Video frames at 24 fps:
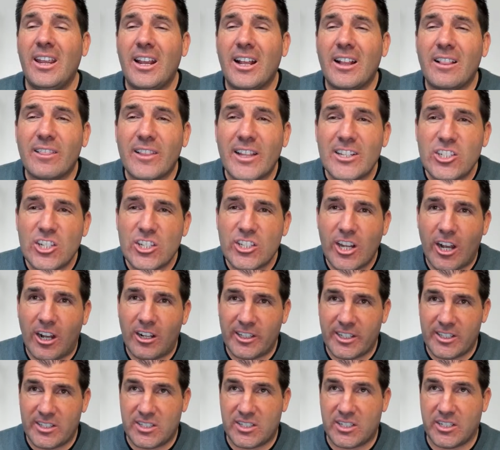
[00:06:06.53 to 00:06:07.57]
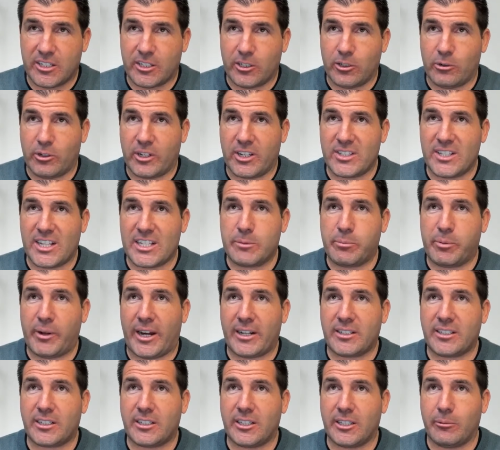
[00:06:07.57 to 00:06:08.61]
Let's just call it zero because that's
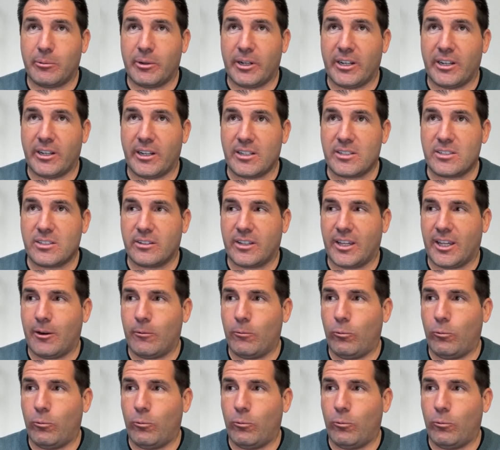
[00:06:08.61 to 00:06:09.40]
practically what it is, okay?